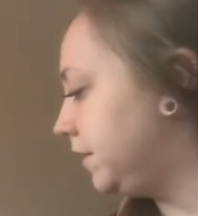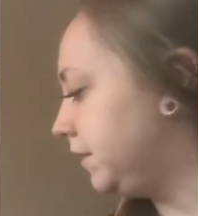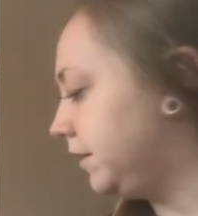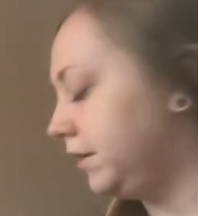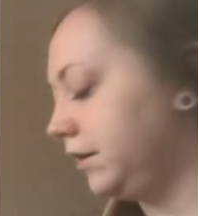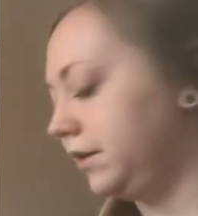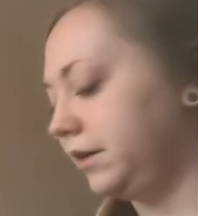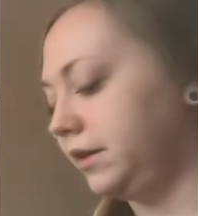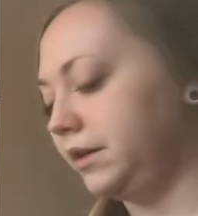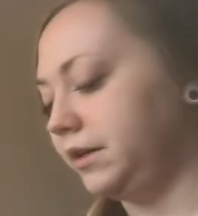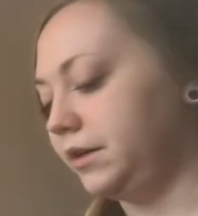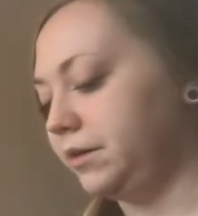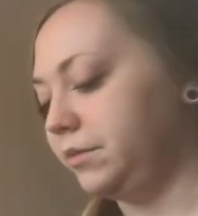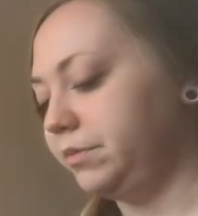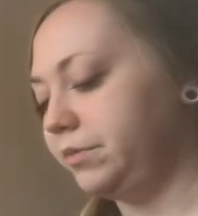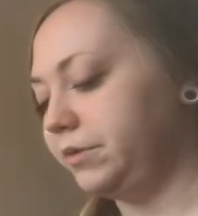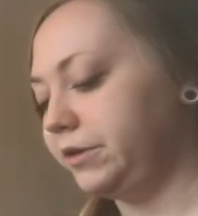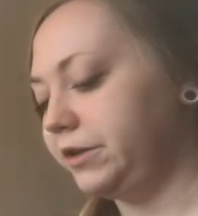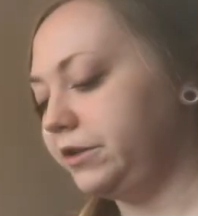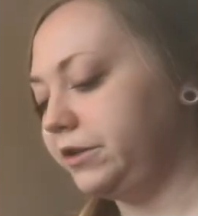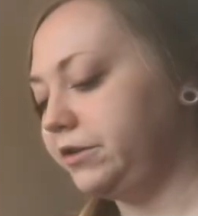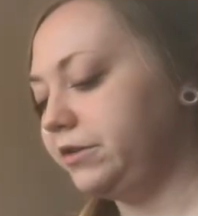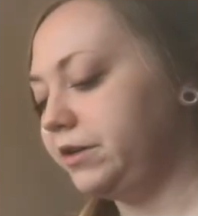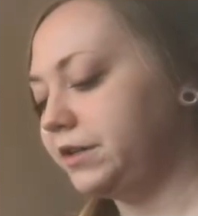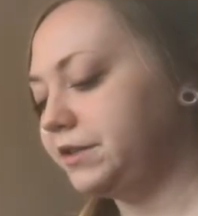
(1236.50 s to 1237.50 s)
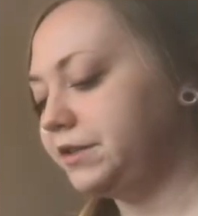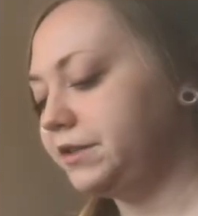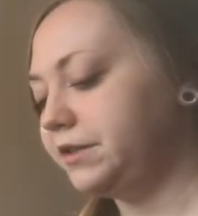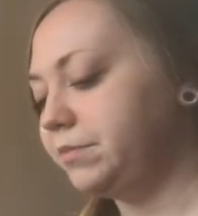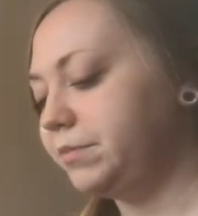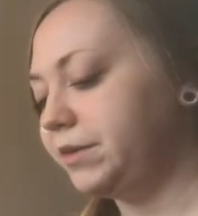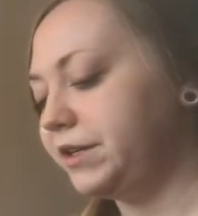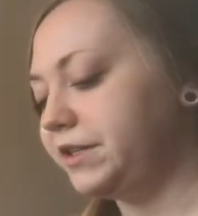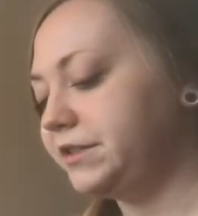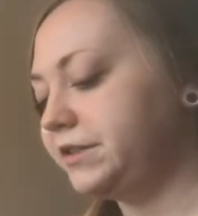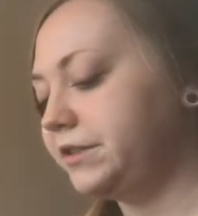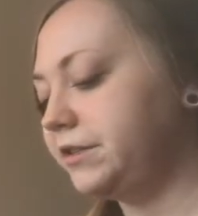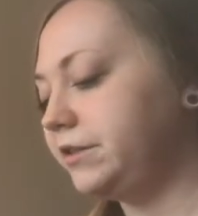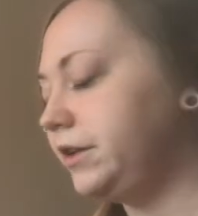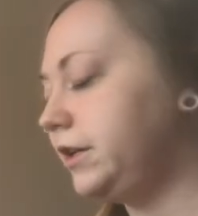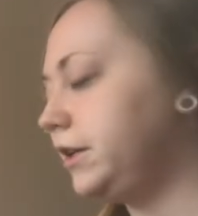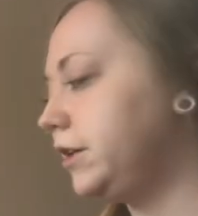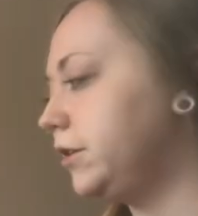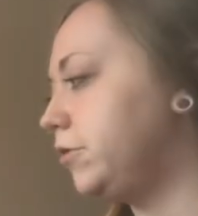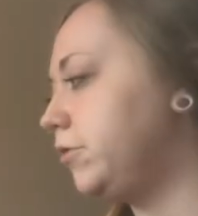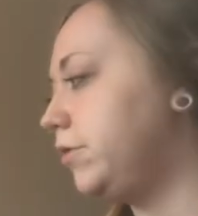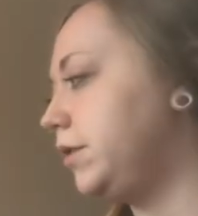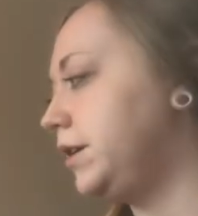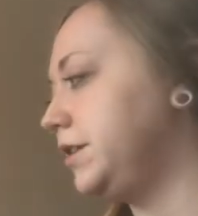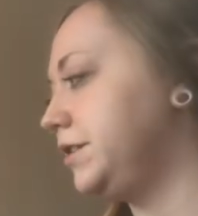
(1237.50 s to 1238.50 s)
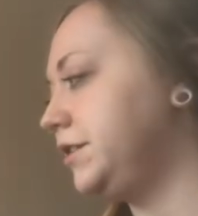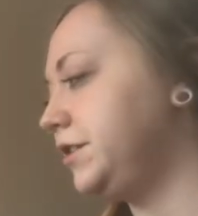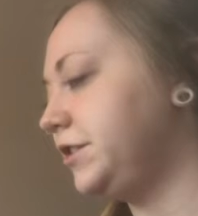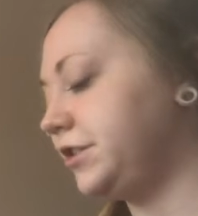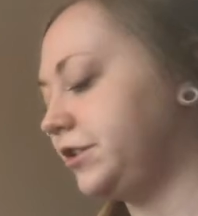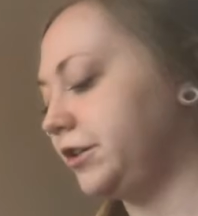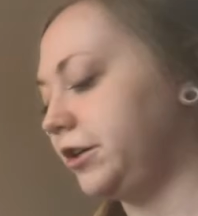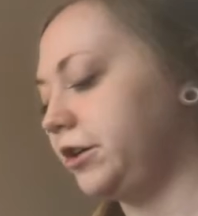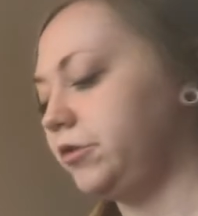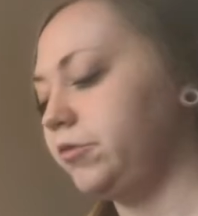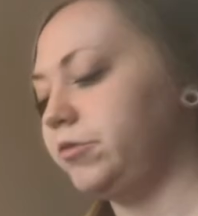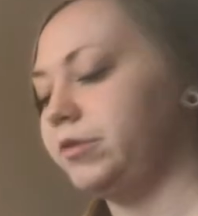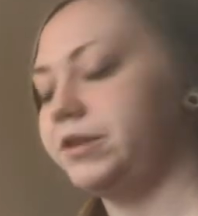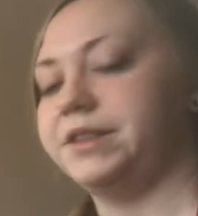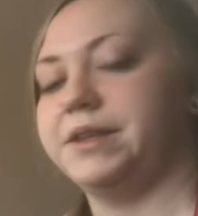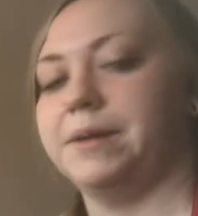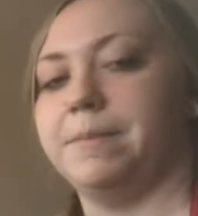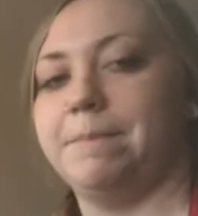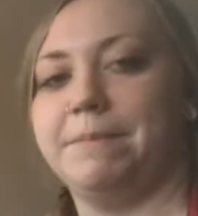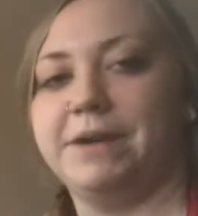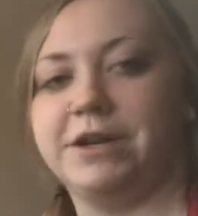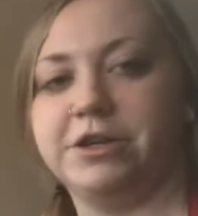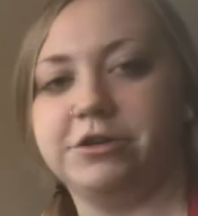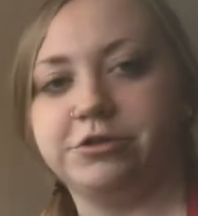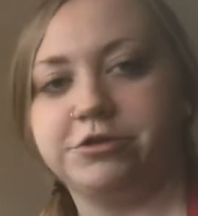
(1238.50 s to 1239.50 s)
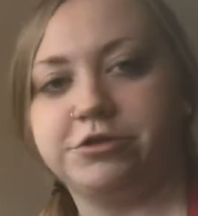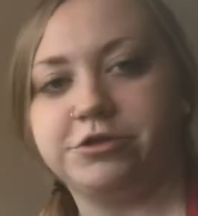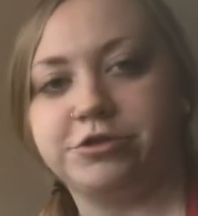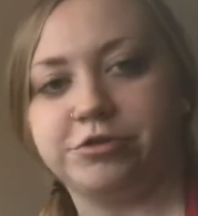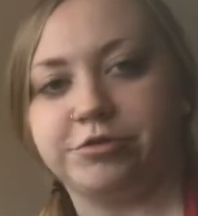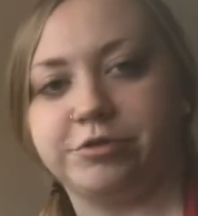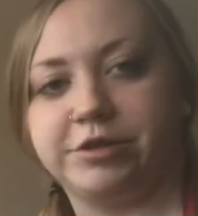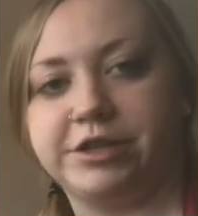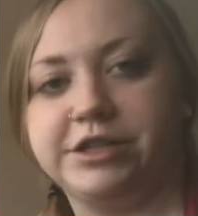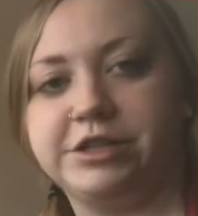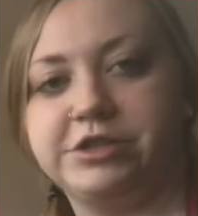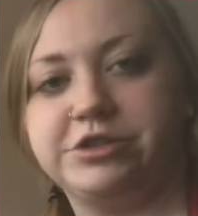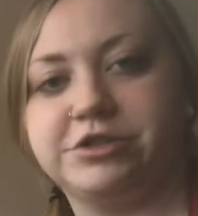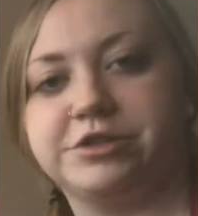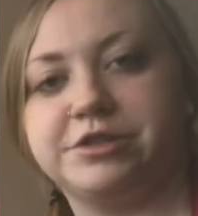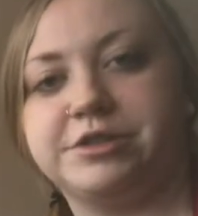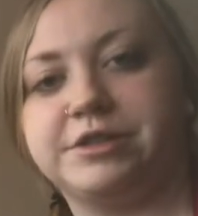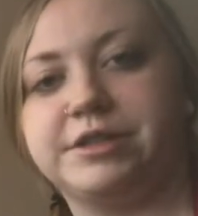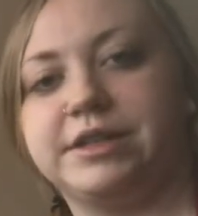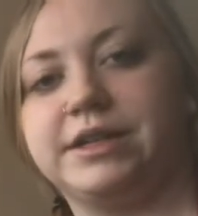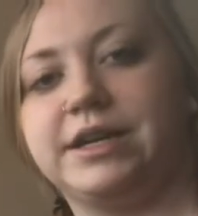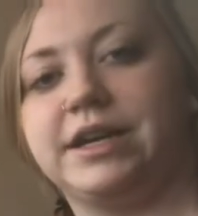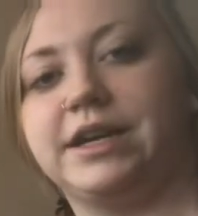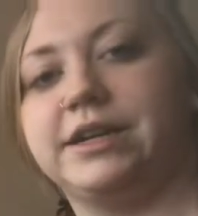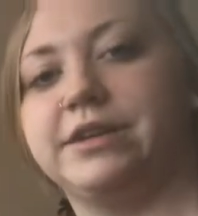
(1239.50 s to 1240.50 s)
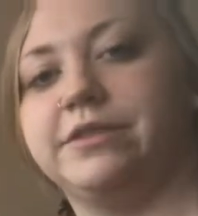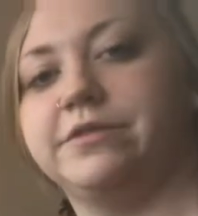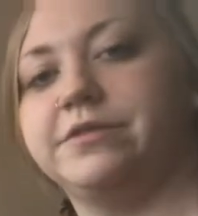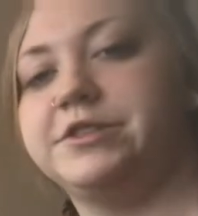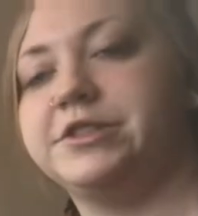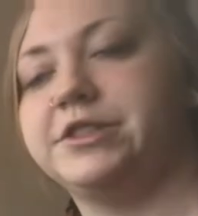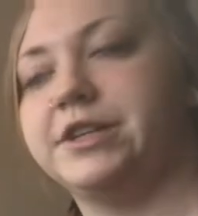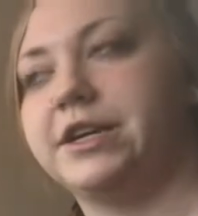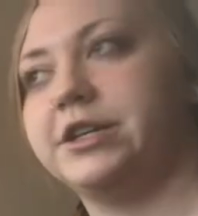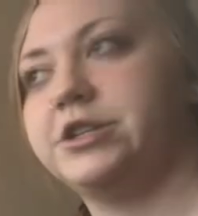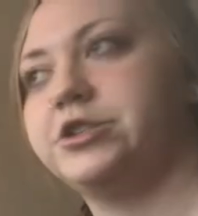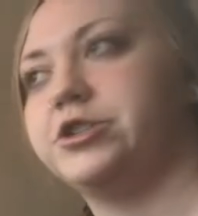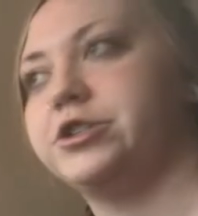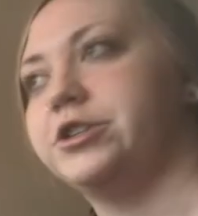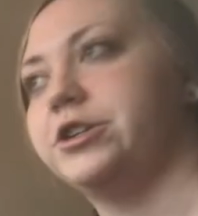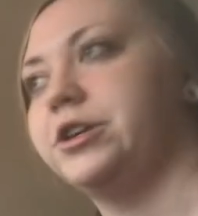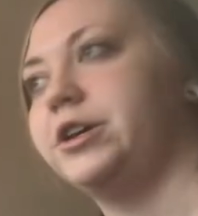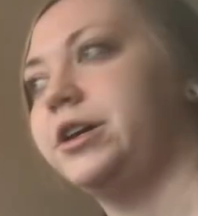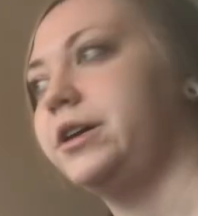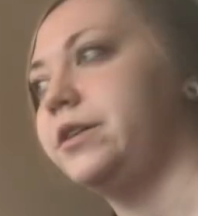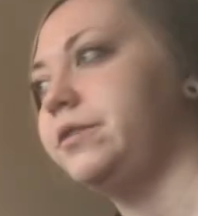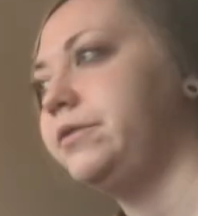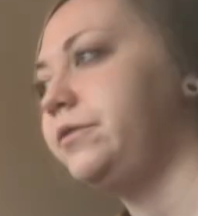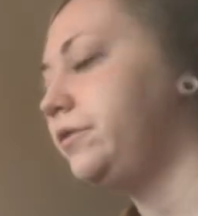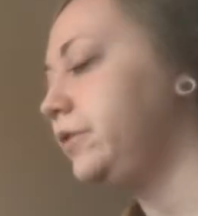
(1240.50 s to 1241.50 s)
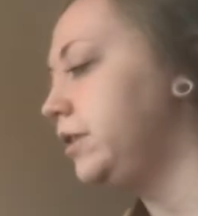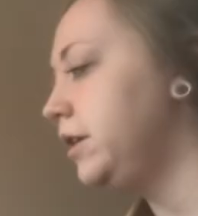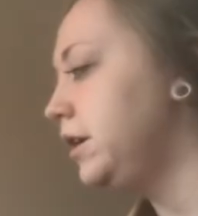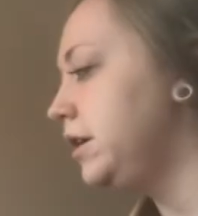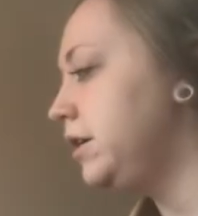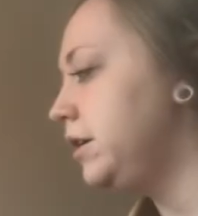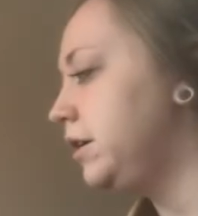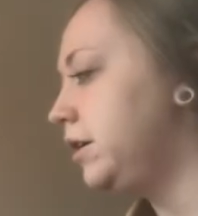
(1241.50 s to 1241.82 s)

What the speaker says: But you guys are basically going to want to start with the middle tree just to kind of section off,